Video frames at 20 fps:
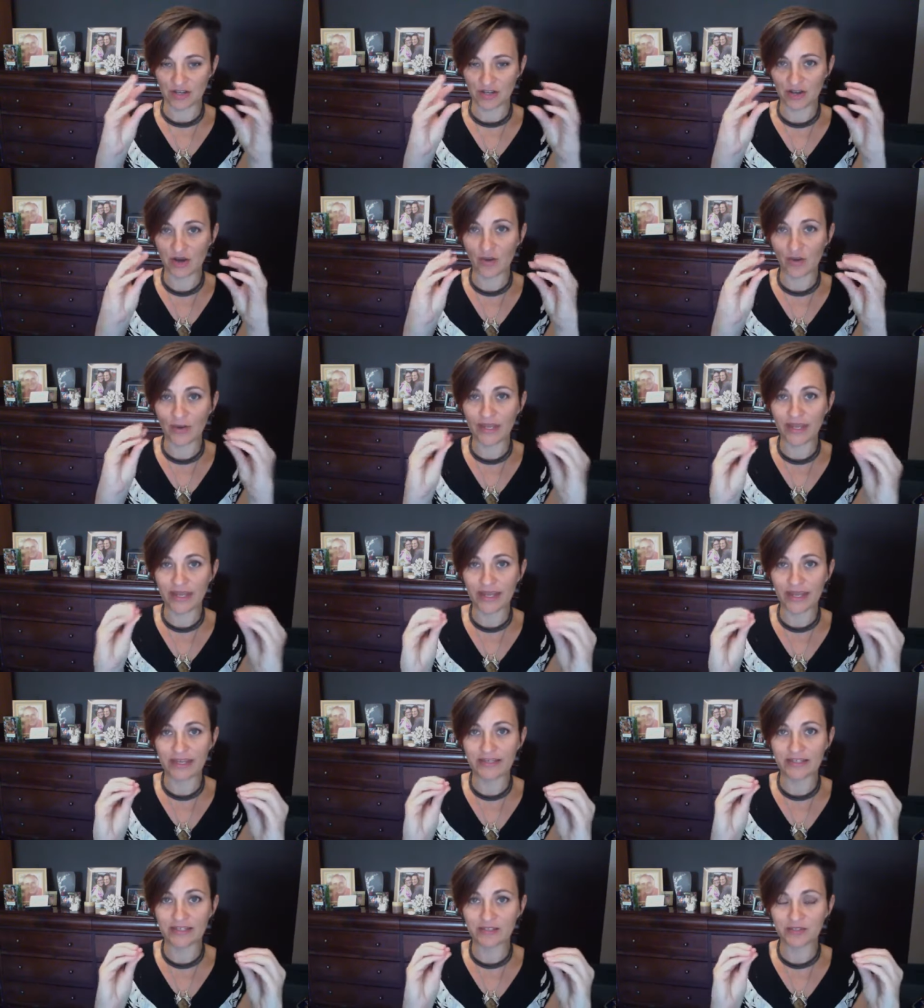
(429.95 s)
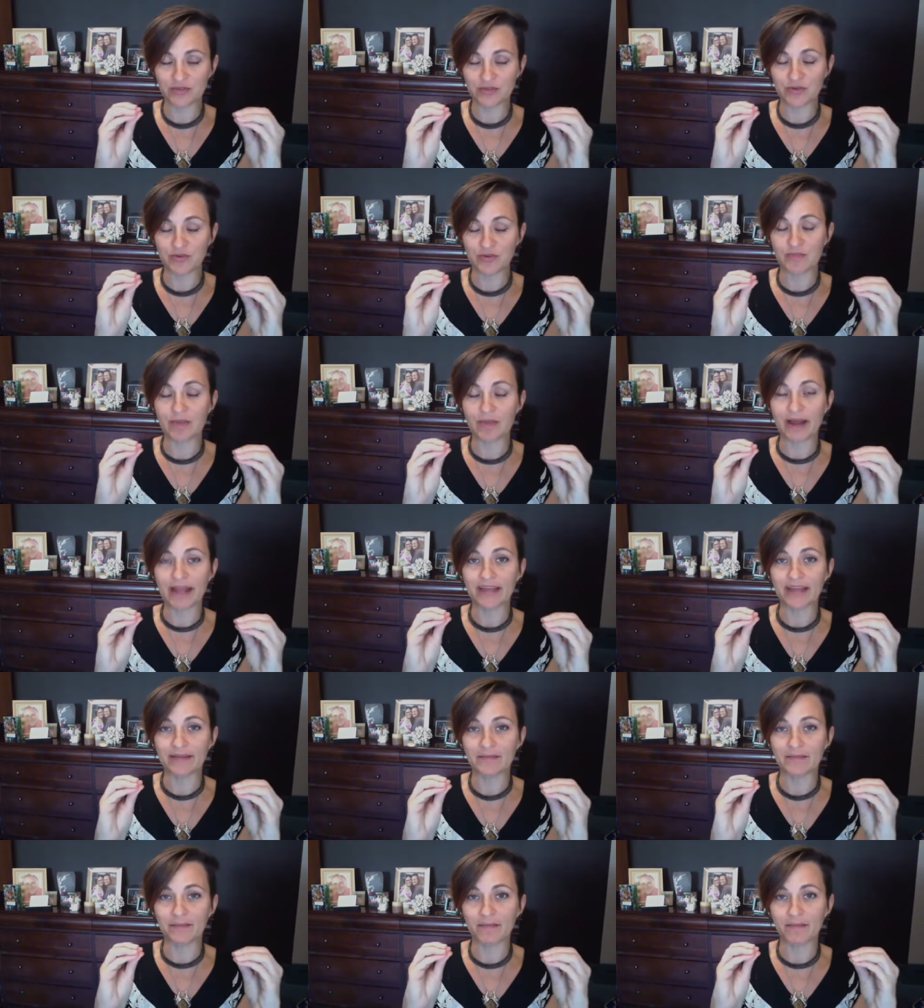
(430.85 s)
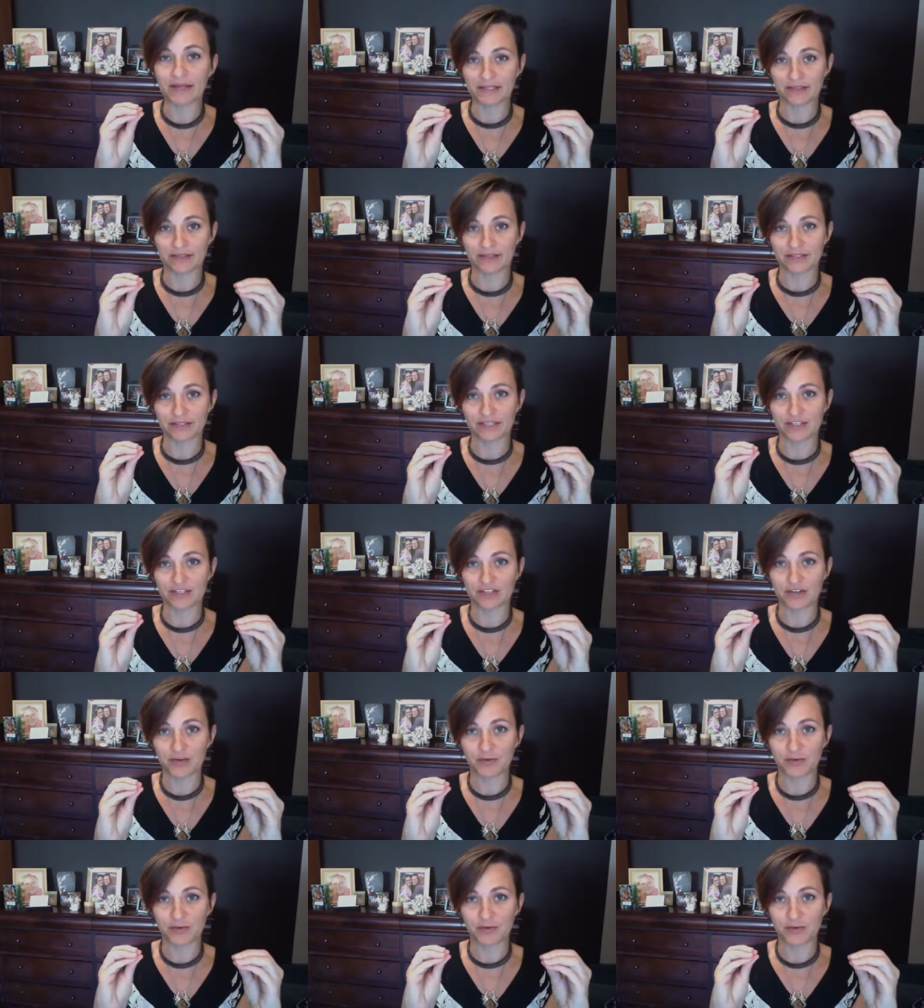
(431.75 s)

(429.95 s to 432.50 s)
going into my muscle tissue.